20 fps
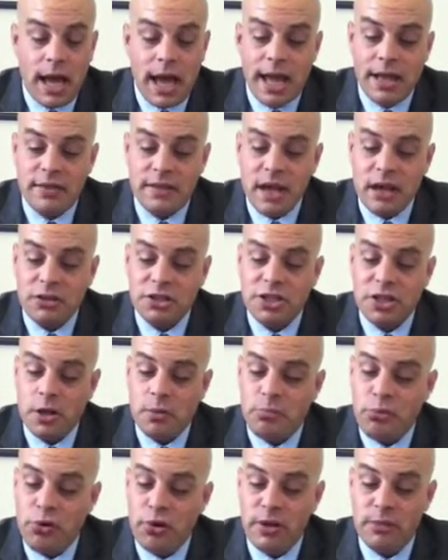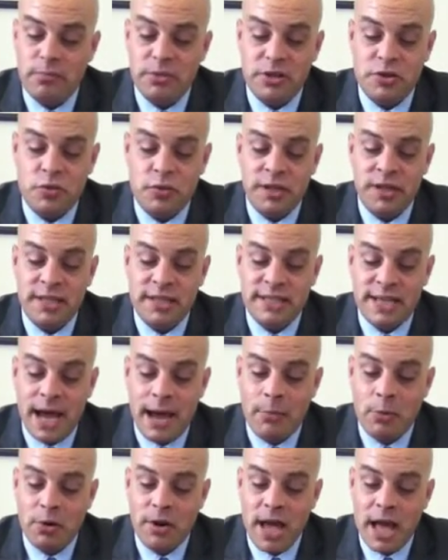"And thou shalt put it between the
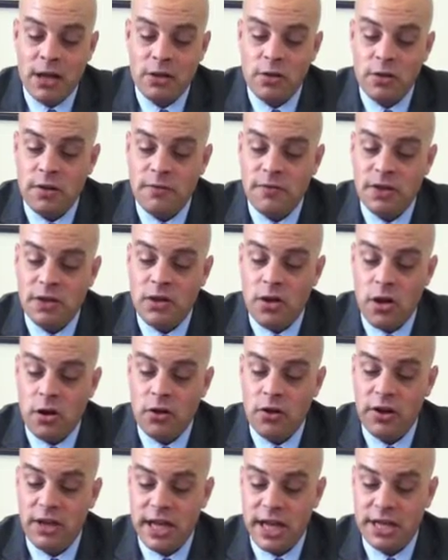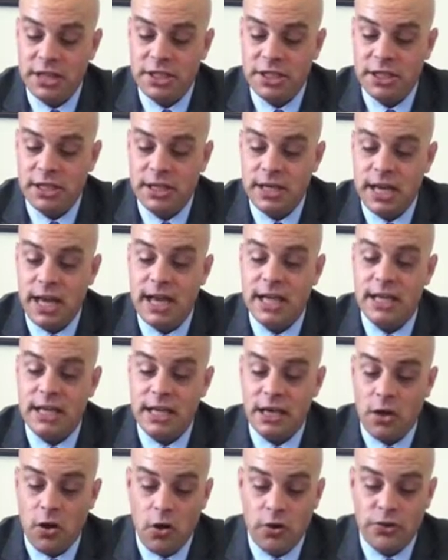tabernacle of the congregation and
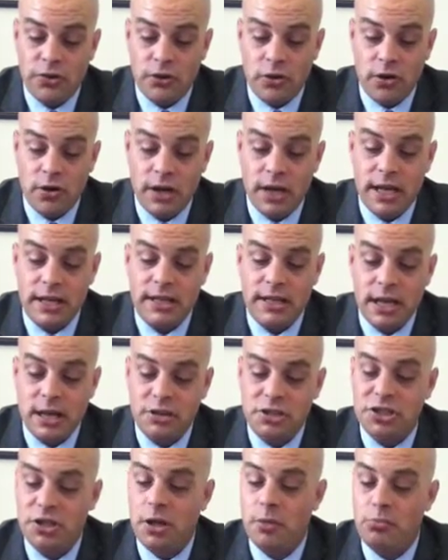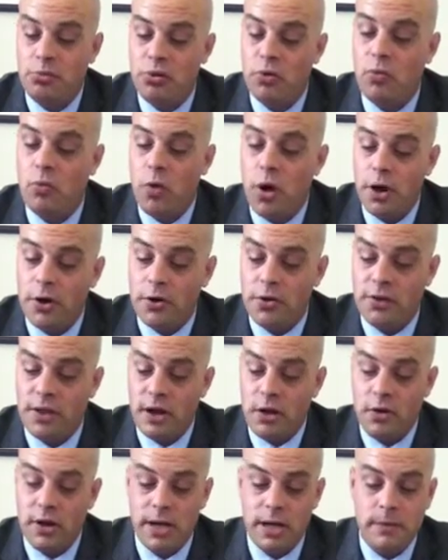the altar, and thou shalt put water
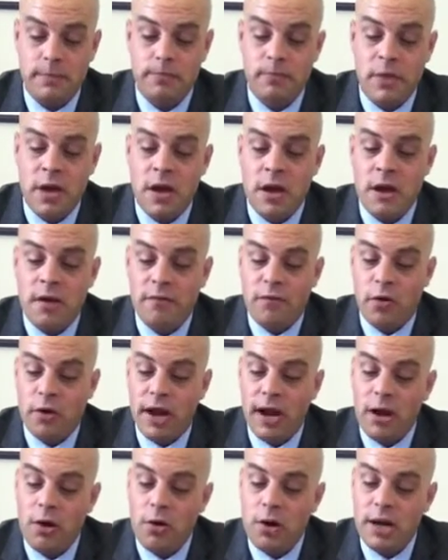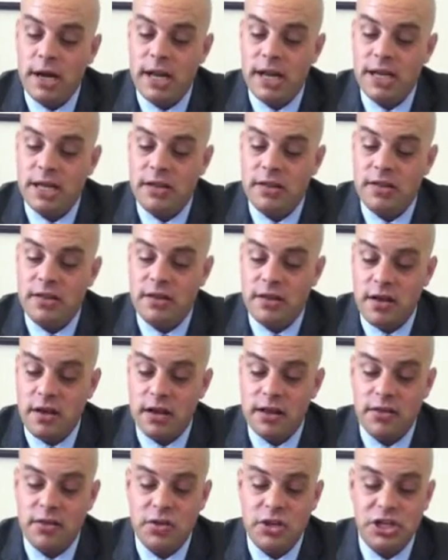therein. For Aaron and his
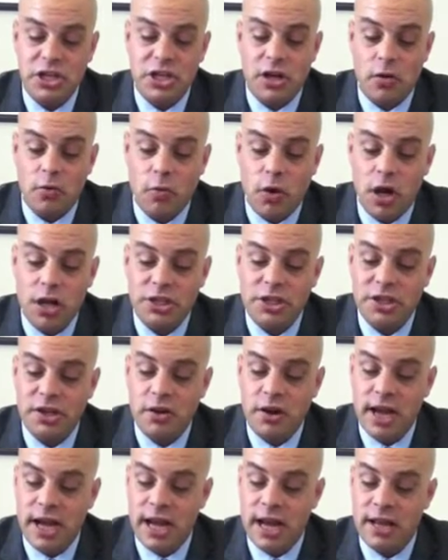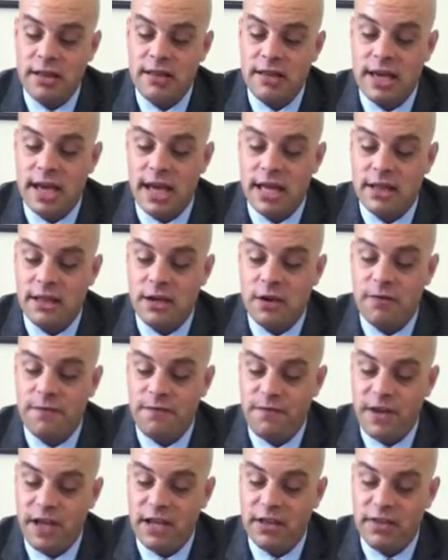sons shall wash their hands and their
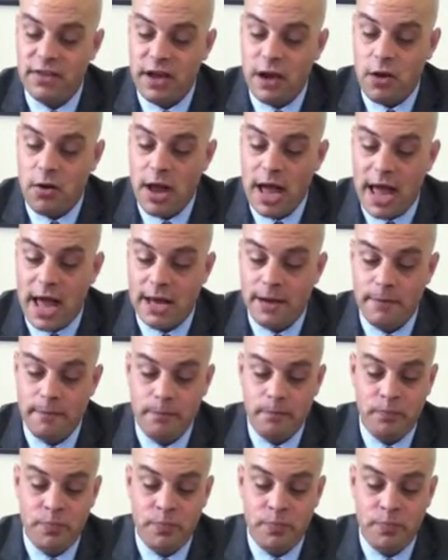feet thereat.